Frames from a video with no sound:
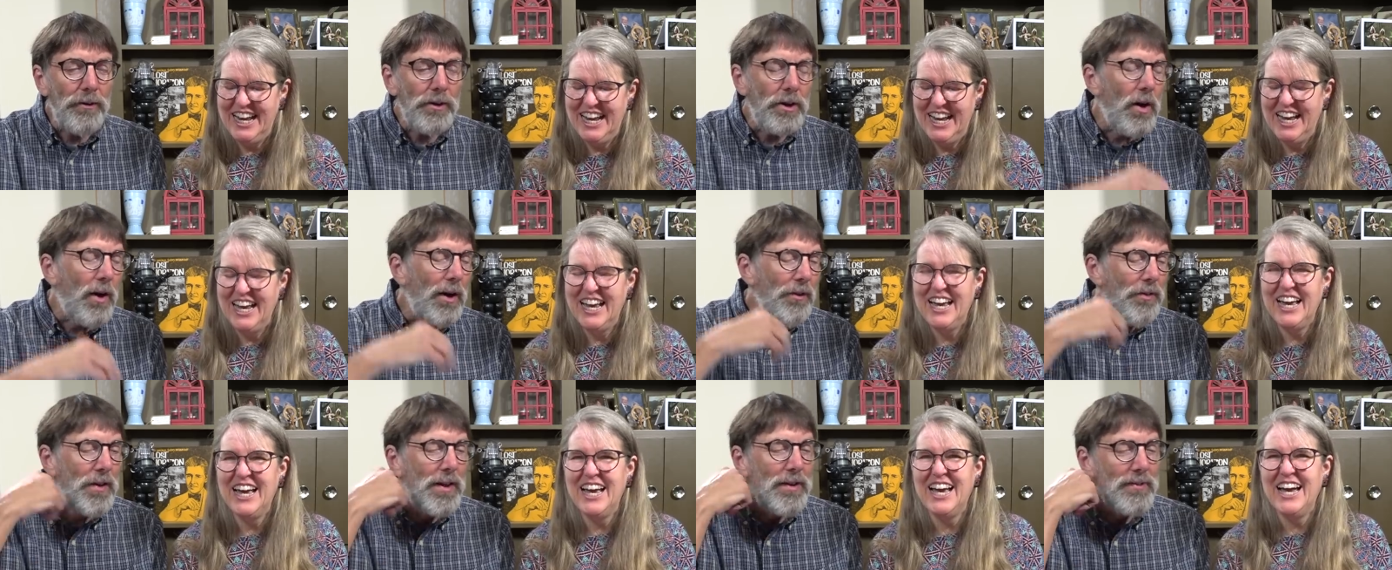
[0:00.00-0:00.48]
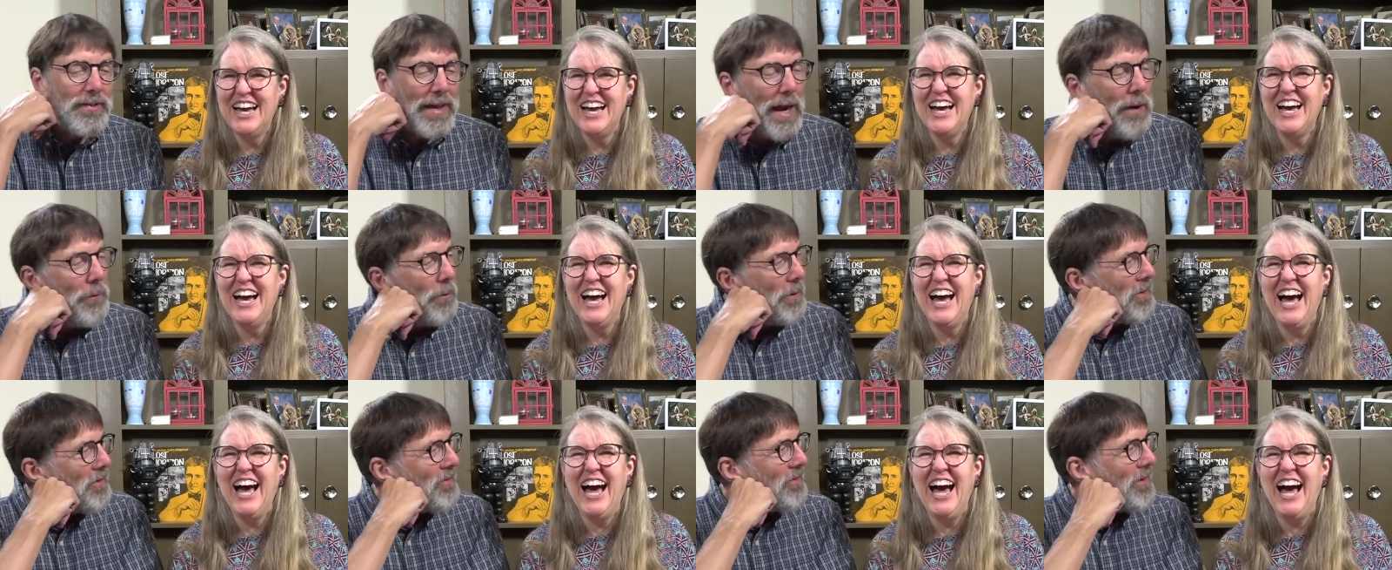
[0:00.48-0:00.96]
Speaker 1: You know, I think
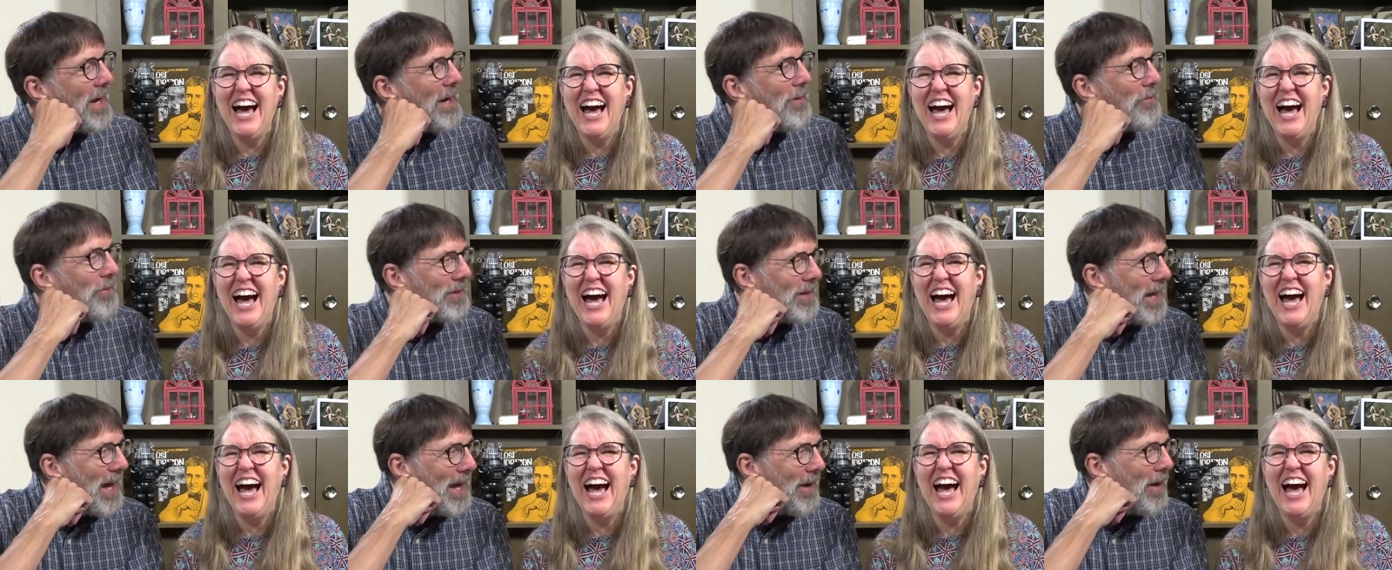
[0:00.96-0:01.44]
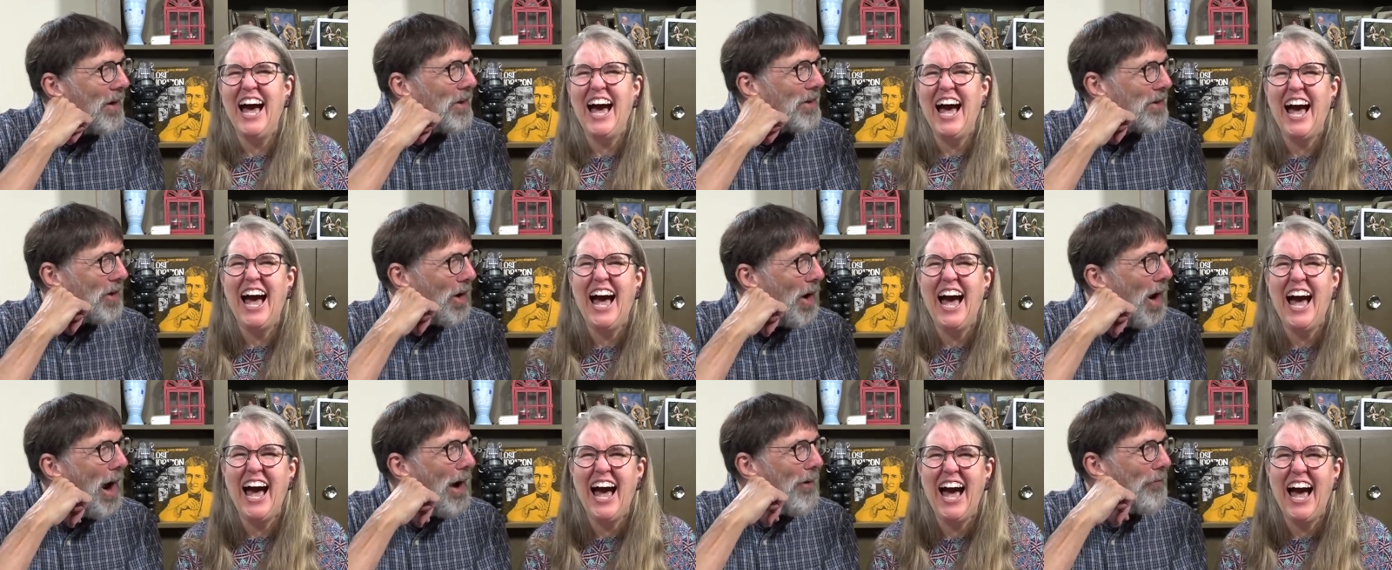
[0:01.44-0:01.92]
that would save a lot on
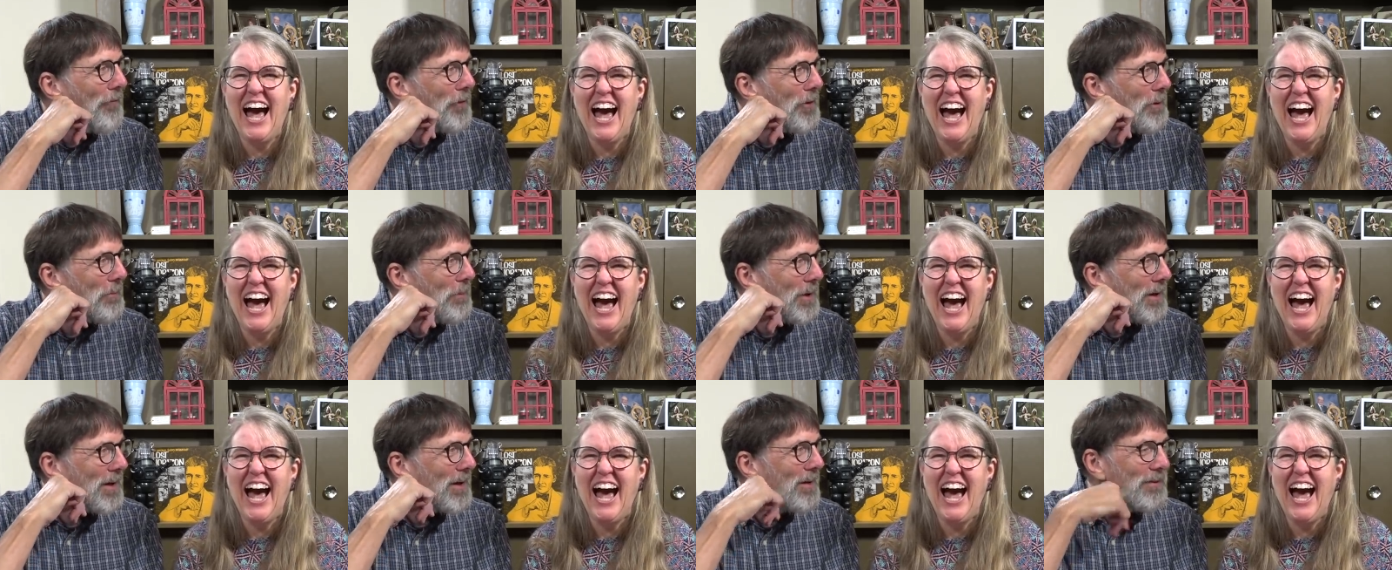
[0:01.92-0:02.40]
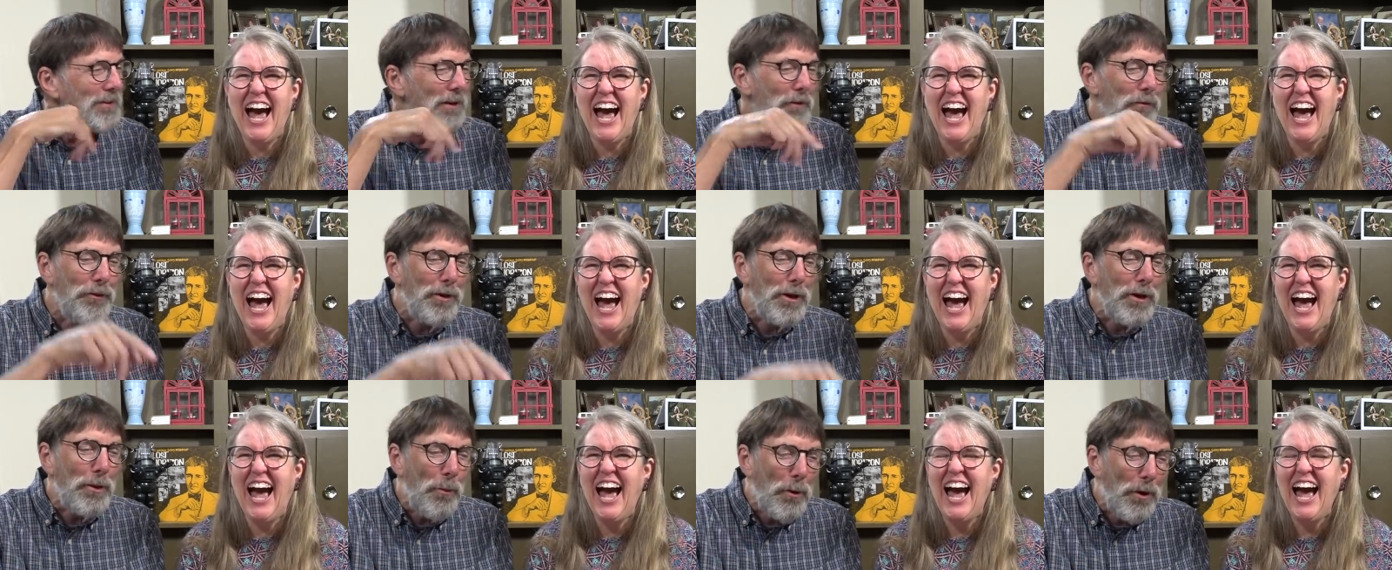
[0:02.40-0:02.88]
coffee, because
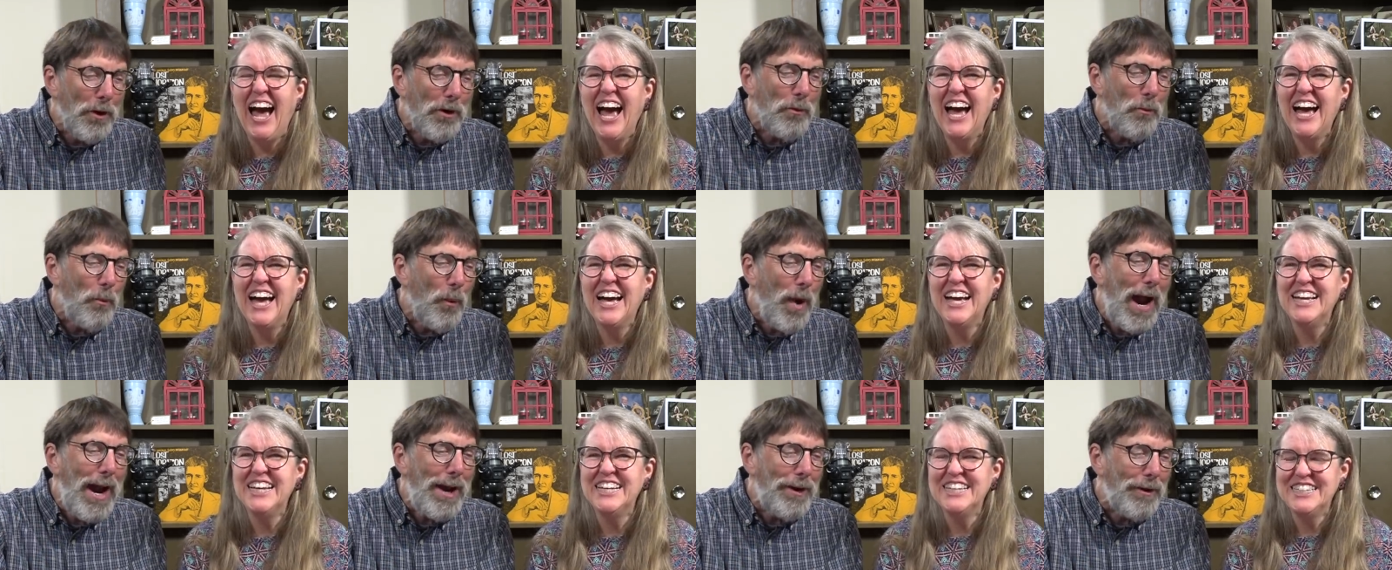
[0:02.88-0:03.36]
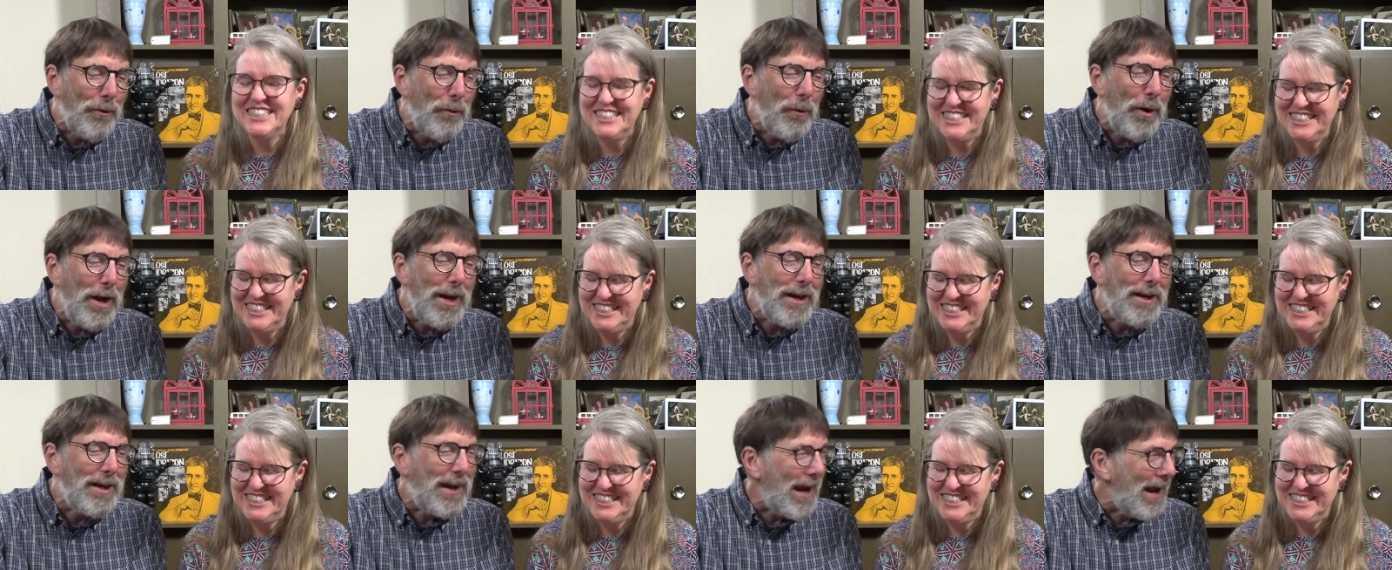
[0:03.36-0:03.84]
if you weren't wide
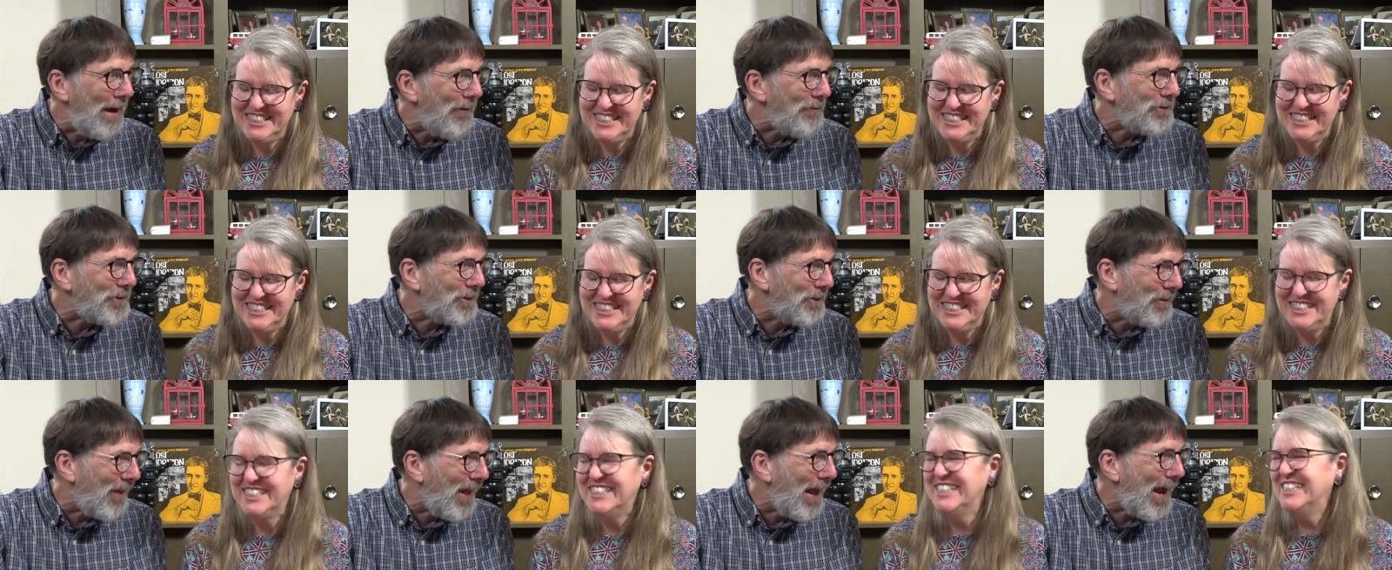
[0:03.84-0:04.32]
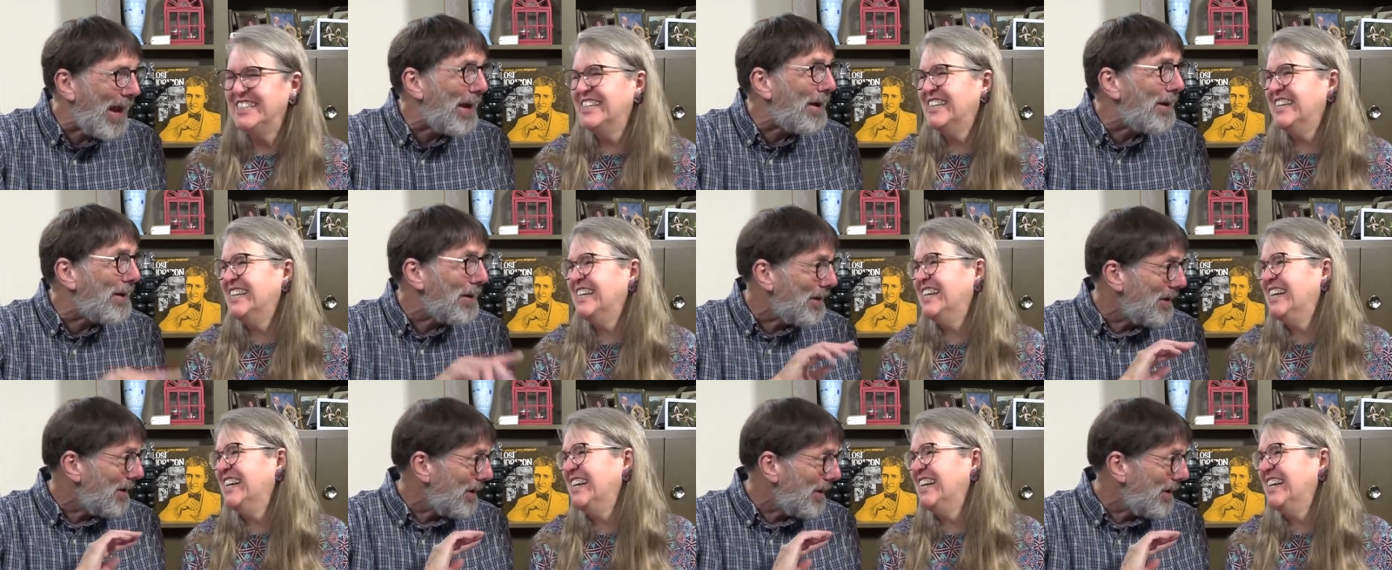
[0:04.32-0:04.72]
awake after that,